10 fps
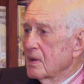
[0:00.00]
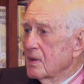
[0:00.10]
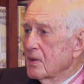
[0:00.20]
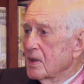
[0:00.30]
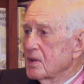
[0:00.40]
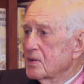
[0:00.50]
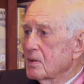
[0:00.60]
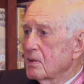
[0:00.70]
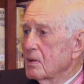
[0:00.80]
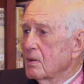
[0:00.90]
These
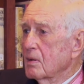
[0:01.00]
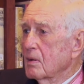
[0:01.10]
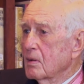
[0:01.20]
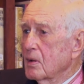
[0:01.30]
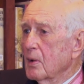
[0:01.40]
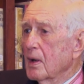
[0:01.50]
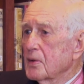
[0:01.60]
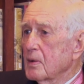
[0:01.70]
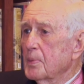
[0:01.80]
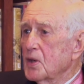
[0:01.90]
grew out
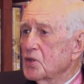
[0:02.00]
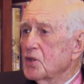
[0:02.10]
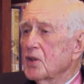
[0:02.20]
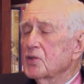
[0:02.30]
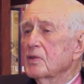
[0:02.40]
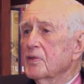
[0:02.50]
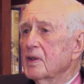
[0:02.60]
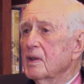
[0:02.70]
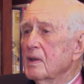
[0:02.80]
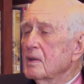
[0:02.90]
in appreciation of
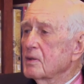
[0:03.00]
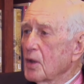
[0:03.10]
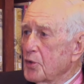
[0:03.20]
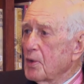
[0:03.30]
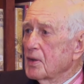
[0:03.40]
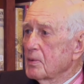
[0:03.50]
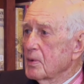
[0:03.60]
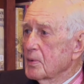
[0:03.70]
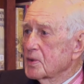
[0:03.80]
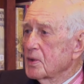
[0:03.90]
the threat
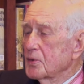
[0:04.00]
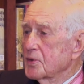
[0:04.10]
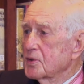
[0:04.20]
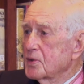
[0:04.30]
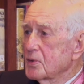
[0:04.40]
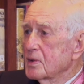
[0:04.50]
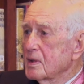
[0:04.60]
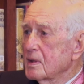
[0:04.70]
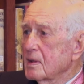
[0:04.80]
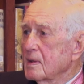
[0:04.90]
that was constituted
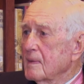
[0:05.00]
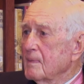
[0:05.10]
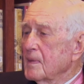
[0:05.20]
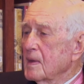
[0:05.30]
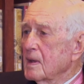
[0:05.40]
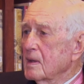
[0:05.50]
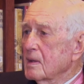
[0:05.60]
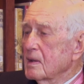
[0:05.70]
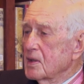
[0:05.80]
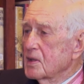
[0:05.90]
in
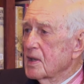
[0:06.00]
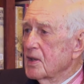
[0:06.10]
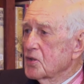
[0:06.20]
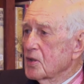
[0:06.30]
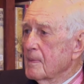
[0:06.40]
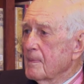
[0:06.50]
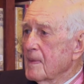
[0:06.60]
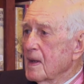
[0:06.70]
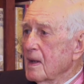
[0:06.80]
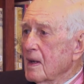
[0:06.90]
East Asia.
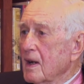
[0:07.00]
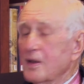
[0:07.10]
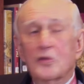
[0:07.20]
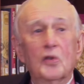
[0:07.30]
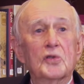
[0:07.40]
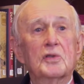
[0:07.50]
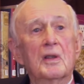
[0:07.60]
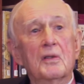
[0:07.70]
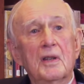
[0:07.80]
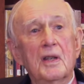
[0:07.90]
And of course,
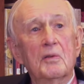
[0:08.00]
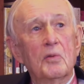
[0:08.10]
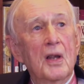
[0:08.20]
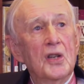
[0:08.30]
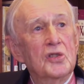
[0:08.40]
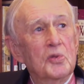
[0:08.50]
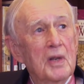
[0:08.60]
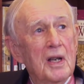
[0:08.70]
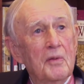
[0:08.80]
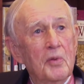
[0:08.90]
the relations we
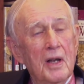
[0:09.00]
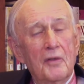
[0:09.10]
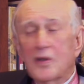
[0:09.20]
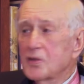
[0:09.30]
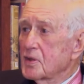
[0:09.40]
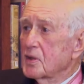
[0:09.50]
have with our friends, the